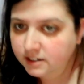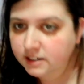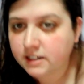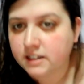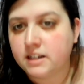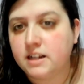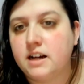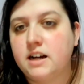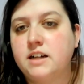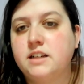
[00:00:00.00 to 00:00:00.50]

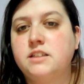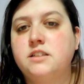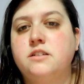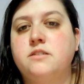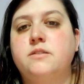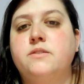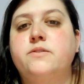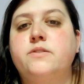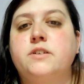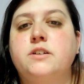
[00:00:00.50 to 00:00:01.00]
in Us are
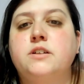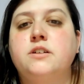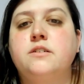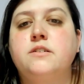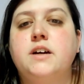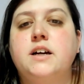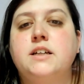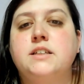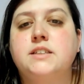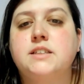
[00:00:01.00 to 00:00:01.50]
referred
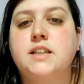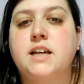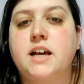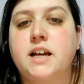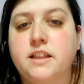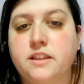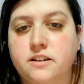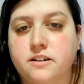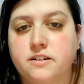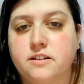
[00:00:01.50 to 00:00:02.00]
to as
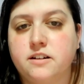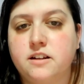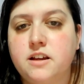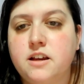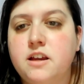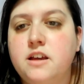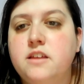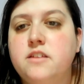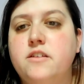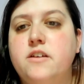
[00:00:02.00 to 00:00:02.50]
tethered.
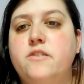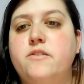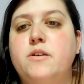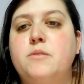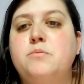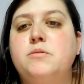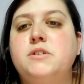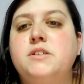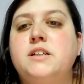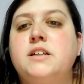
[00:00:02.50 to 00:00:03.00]
They
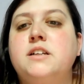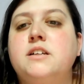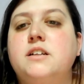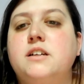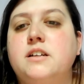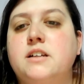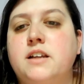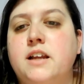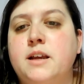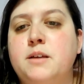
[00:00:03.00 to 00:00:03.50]
represent
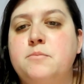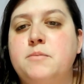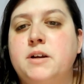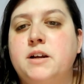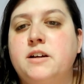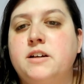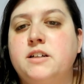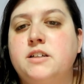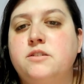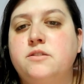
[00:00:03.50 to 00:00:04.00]
a
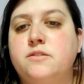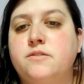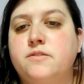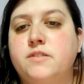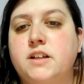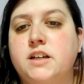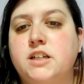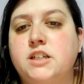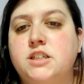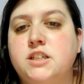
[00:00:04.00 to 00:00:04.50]
nightmarish
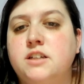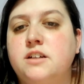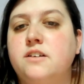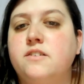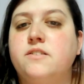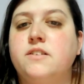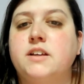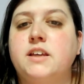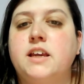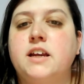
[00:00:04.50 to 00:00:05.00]
reflection
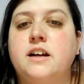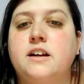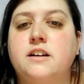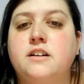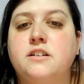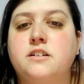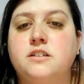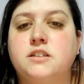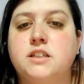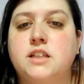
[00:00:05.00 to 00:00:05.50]
of the
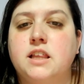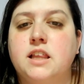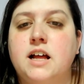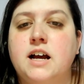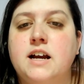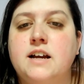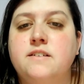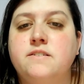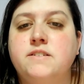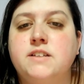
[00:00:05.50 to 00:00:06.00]
characters'
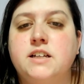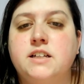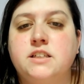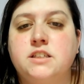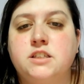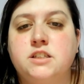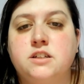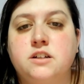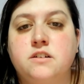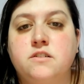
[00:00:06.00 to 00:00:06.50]
lives and
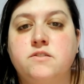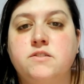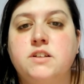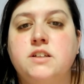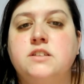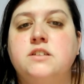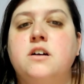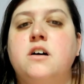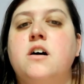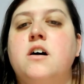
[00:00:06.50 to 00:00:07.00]
serves
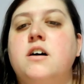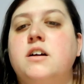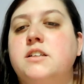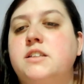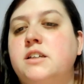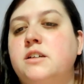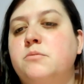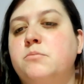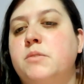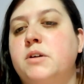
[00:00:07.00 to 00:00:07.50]
as a
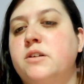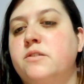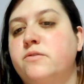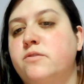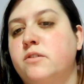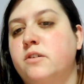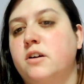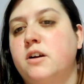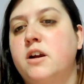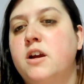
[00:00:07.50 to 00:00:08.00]
haunting
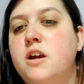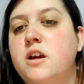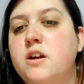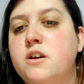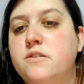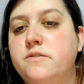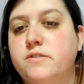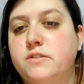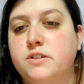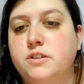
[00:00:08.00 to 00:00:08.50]
metaphor
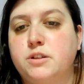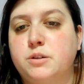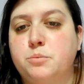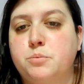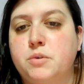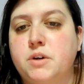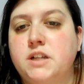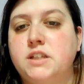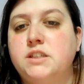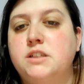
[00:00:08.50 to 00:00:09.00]
for
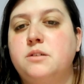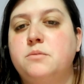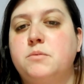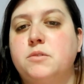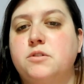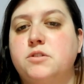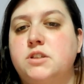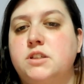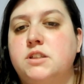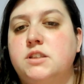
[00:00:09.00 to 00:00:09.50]
suppressed
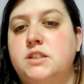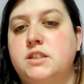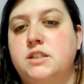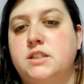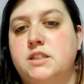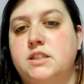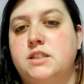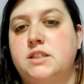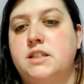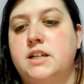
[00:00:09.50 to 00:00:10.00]
emotions and
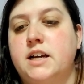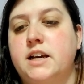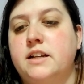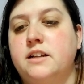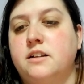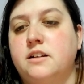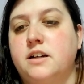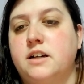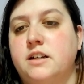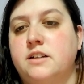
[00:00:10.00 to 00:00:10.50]

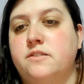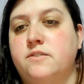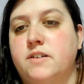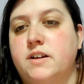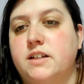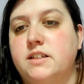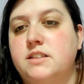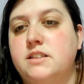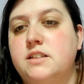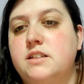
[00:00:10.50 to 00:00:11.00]
societal
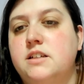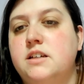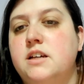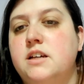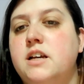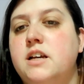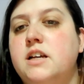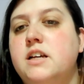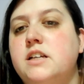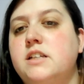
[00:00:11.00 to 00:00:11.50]
unrest.
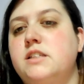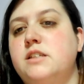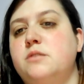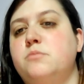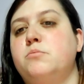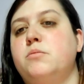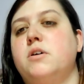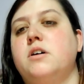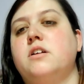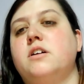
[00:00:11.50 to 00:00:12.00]

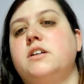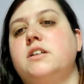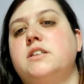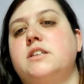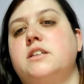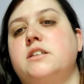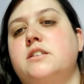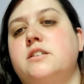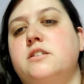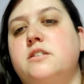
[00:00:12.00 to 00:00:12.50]
Symbolic
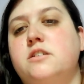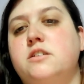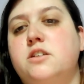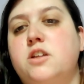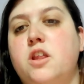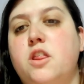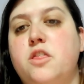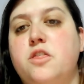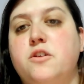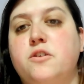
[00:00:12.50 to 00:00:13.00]
scissors.
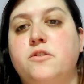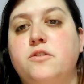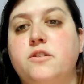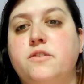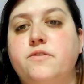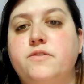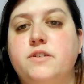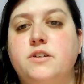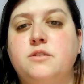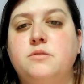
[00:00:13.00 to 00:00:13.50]
Through the
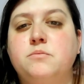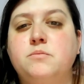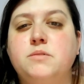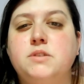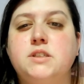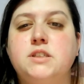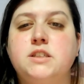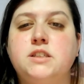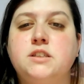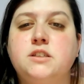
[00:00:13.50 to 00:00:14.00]
film,
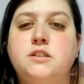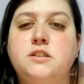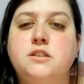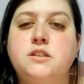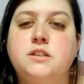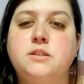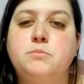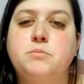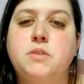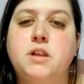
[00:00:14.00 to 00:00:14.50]

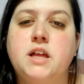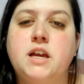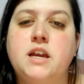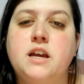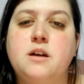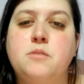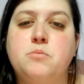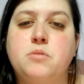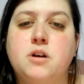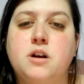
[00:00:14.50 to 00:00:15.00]
scissors play
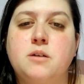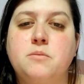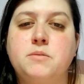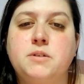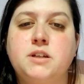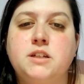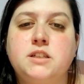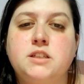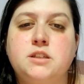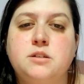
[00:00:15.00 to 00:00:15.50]
a
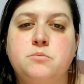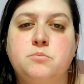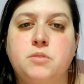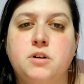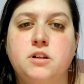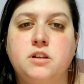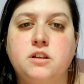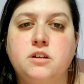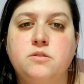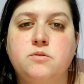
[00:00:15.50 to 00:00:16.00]
prominent
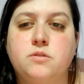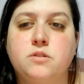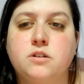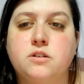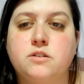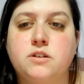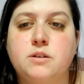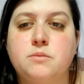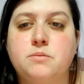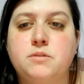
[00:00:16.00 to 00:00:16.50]
symbolic role
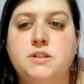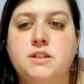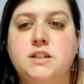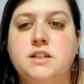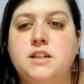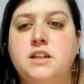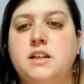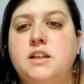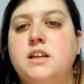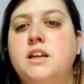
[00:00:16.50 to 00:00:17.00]

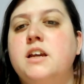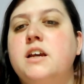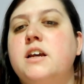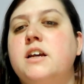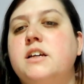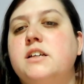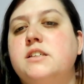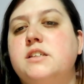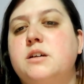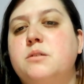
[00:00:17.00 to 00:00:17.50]
representing
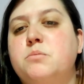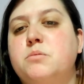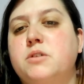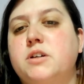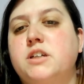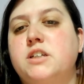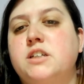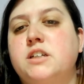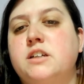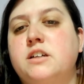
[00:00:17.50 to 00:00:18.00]

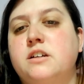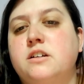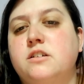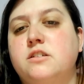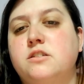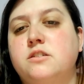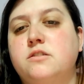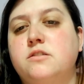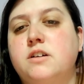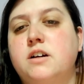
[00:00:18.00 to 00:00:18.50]
separation, and
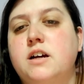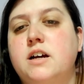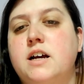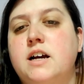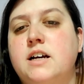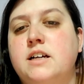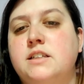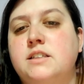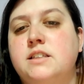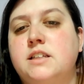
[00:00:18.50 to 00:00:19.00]
also
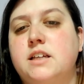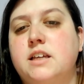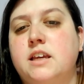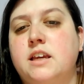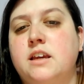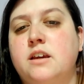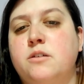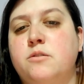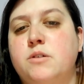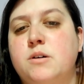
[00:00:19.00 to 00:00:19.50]
as
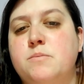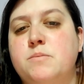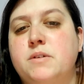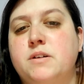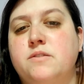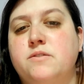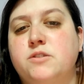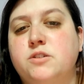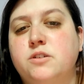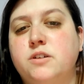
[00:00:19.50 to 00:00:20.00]
a weapon
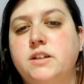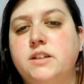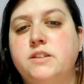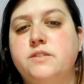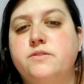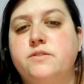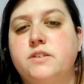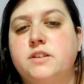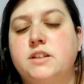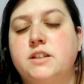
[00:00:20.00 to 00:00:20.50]
of choice
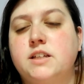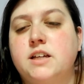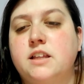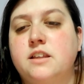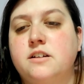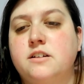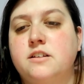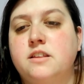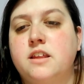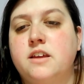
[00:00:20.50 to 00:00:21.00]
for the
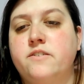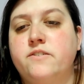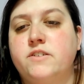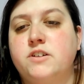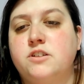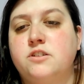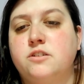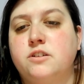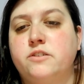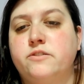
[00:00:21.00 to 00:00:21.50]
tethered. They
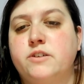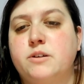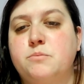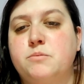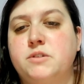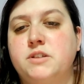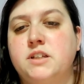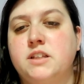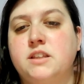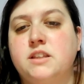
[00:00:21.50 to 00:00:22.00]
visually
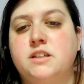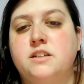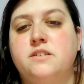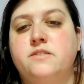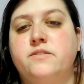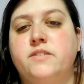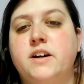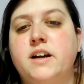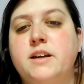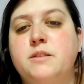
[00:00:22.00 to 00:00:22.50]
represent the
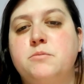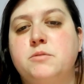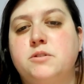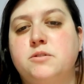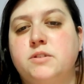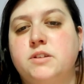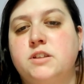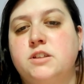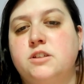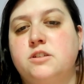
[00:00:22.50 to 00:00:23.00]
divide
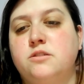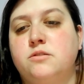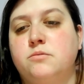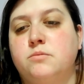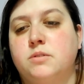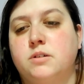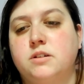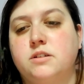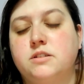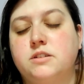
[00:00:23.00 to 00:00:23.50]
between the two
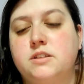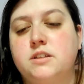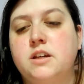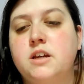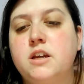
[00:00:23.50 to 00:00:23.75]
worlds.